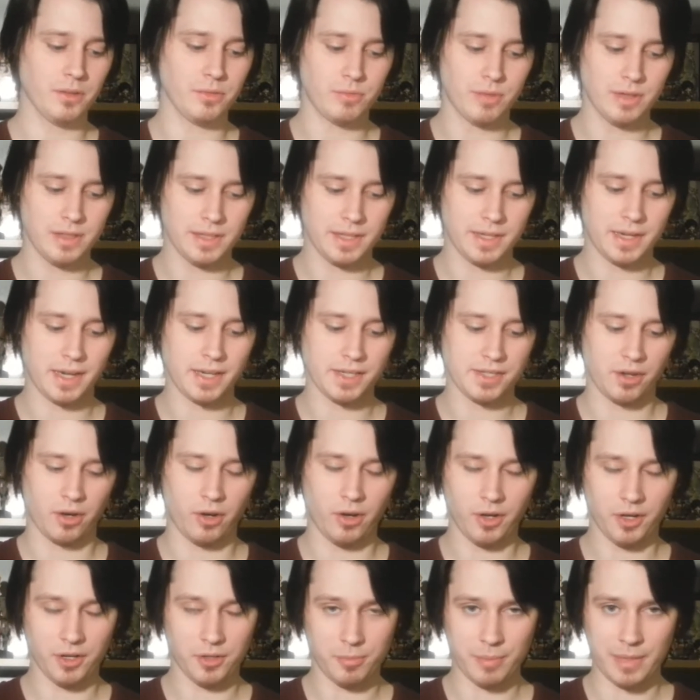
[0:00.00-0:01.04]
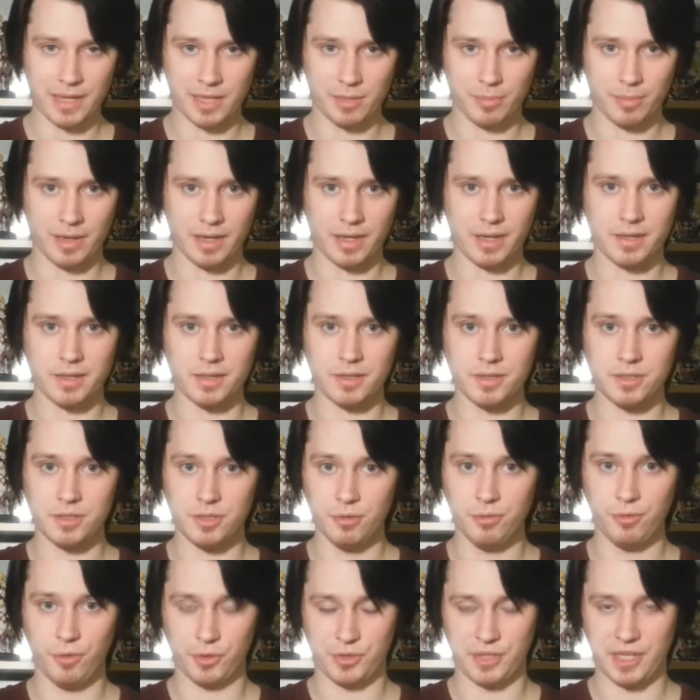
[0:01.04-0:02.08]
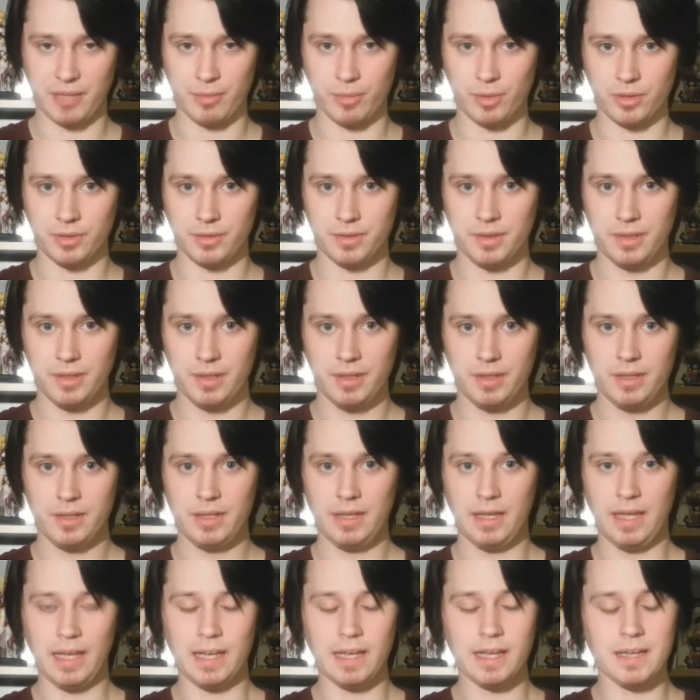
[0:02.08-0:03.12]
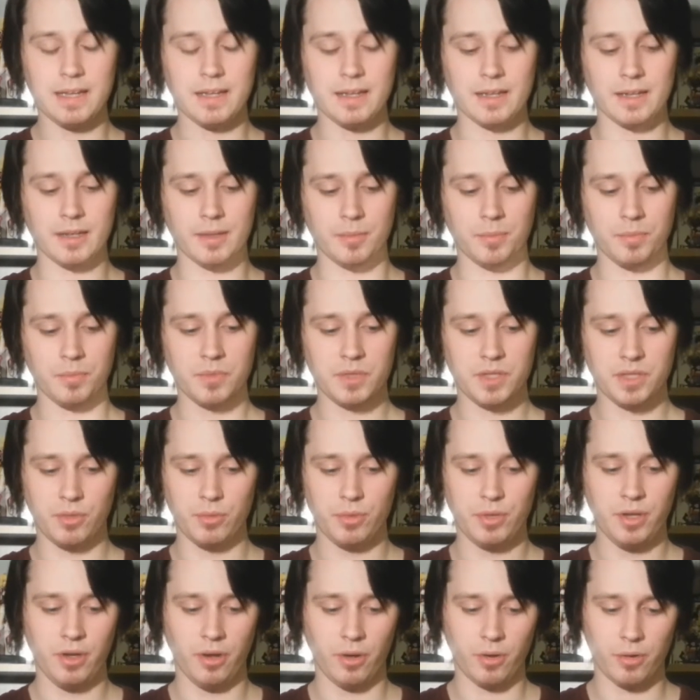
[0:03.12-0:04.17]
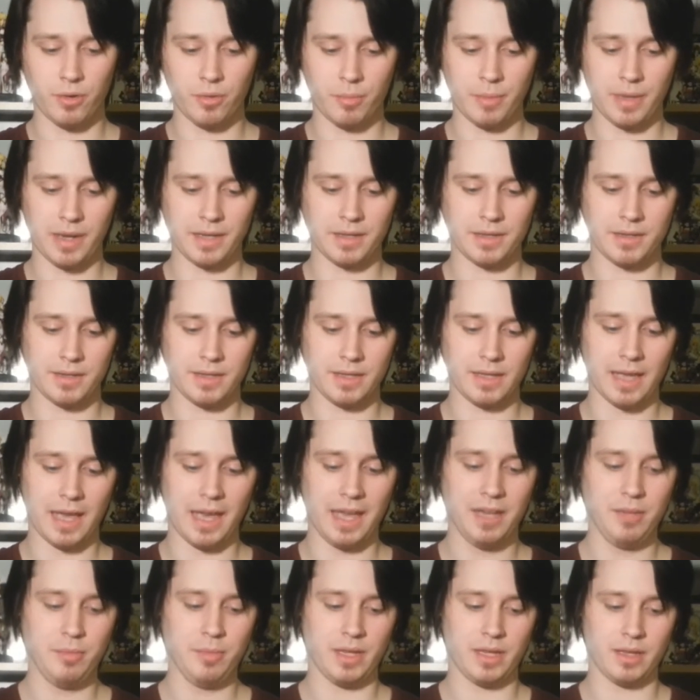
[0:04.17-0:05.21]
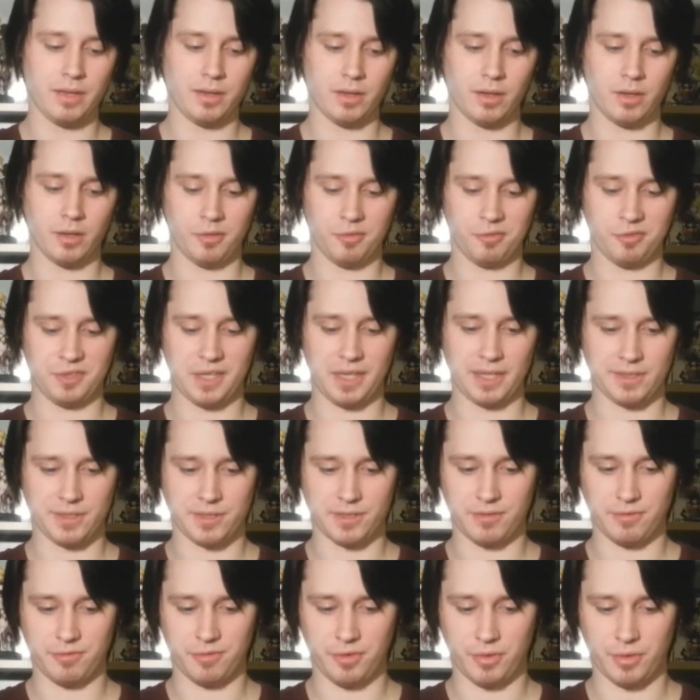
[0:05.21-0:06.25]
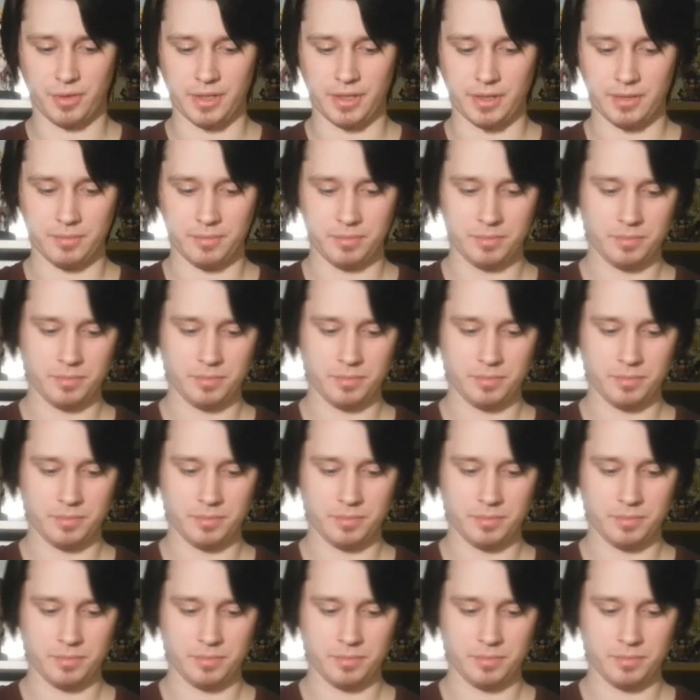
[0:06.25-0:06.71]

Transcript: really nice art made by UFO Table, a studio who made the anime of Tales of Symphonia.